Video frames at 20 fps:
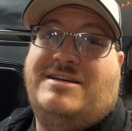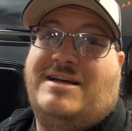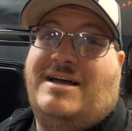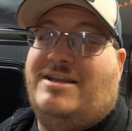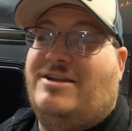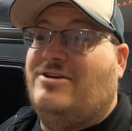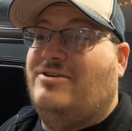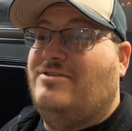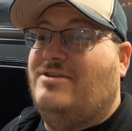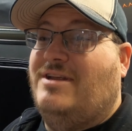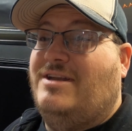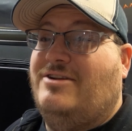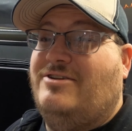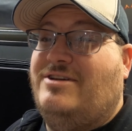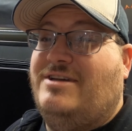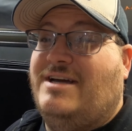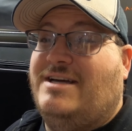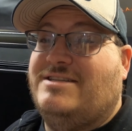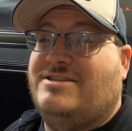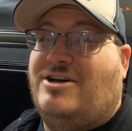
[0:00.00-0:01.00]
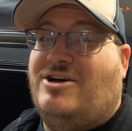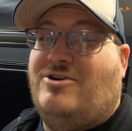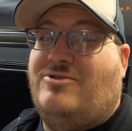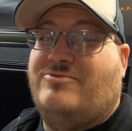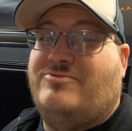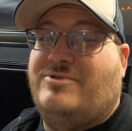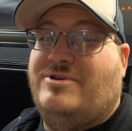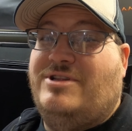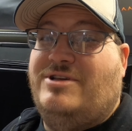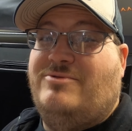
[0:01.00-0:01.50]
I know I know you guys all
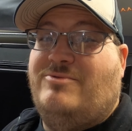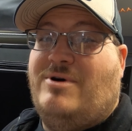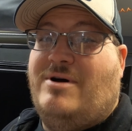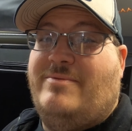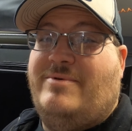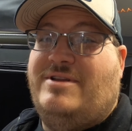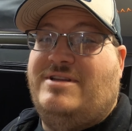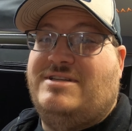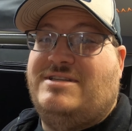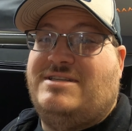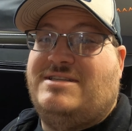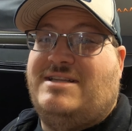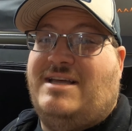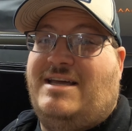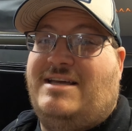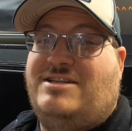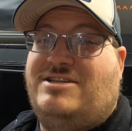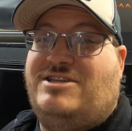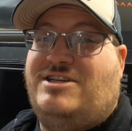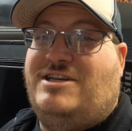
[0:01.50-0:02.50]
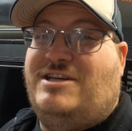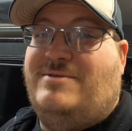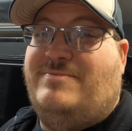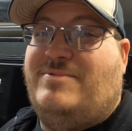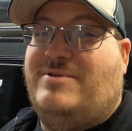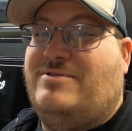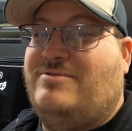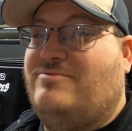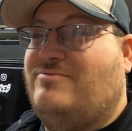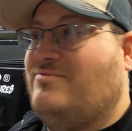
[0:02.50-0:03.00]
really want me to stay Jeep
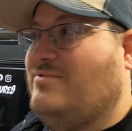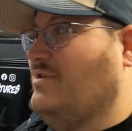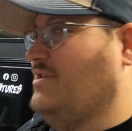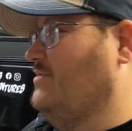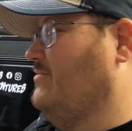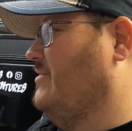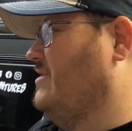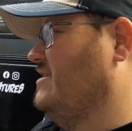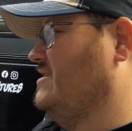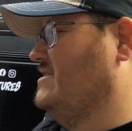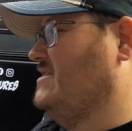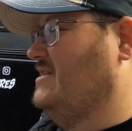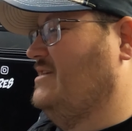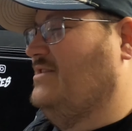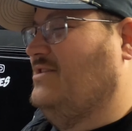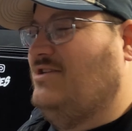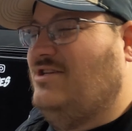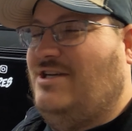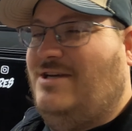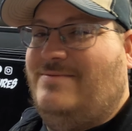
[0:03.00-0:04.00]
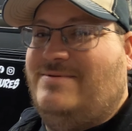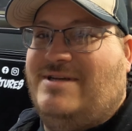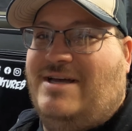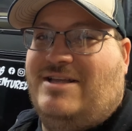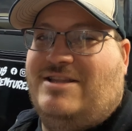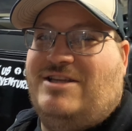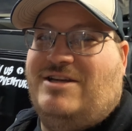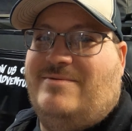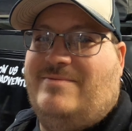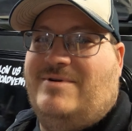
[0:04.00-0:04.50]
and really want to see the Jeeps
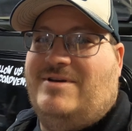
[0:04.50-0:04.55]
out there,